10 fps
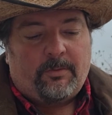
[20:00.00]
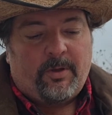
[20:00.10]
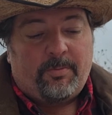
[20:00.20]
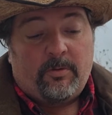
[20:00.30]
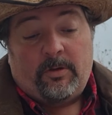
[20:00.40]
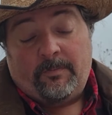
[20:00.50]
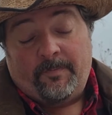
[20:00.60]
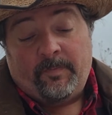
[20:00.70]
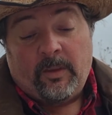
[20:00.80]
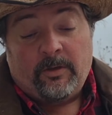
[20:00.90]
that people
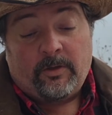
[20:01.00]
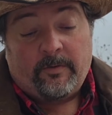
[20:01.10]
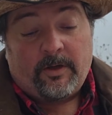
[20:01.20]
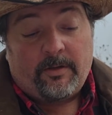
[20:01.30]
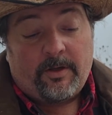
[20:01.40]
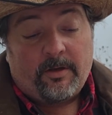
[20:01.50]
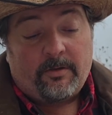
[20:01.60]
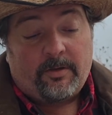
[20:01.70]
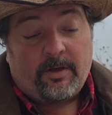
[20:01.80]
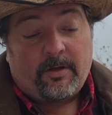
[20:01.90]
serving on the
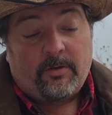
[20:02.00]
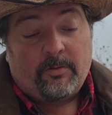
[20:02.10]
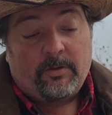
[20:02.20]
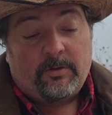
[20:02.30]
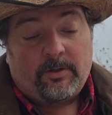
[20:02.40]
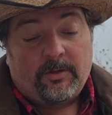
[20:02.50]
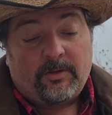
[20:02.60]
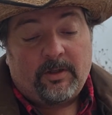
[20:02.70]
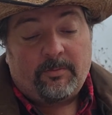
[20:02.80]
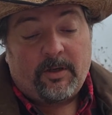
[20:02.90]
other side of the world can
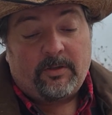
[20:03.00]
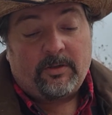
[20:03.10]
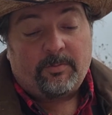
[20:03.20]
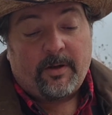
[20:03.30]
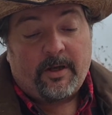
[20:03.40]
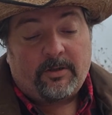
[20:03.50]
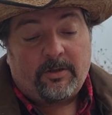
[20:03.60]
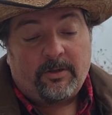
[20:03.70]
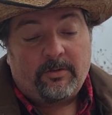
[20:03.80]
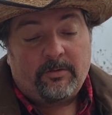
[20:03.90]
send a message back
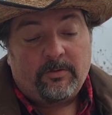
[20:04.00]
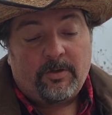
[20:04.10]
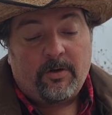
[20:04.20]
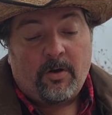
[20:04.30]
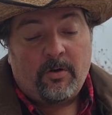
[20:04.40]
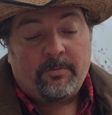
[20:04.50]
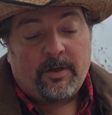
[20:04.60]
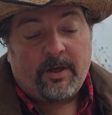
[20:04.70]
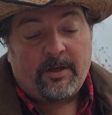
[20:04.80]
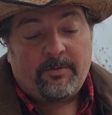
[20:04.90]
to home
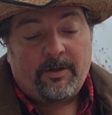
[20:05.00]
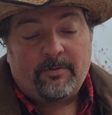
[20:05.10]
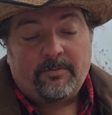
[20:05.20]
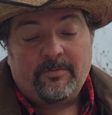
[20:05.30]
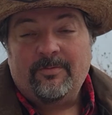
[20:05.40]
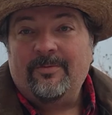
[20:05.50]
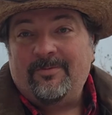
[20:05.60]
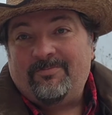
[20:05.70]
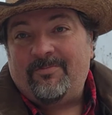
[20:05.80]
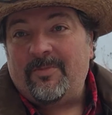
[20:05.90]
that, hey,
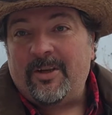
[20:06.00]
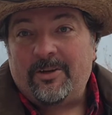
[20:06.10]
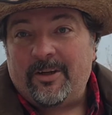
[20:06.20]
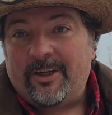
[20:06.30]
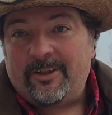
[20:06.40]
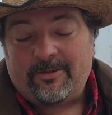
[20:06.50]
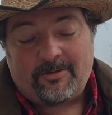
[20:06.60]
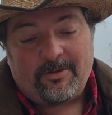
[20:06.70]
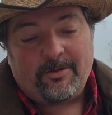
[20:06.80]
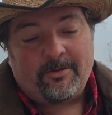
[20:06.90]
we agree or
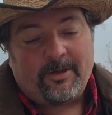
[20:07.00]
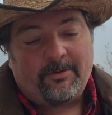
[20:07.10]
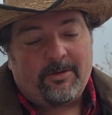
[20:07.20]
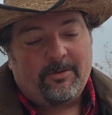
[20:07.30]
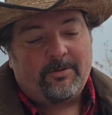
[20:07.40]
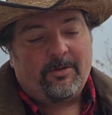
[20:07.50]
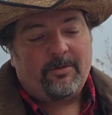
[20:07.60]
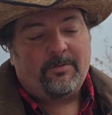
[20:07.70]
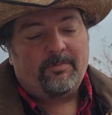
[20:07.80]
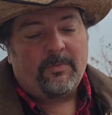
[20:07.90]
do agree with
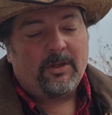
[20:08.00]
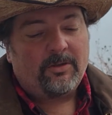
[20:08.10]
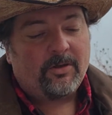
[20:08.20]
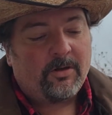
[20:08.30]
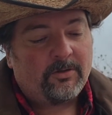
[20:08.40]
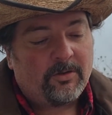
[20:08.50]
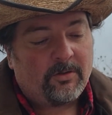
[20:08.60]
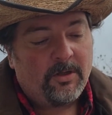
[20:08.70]
who's in charge.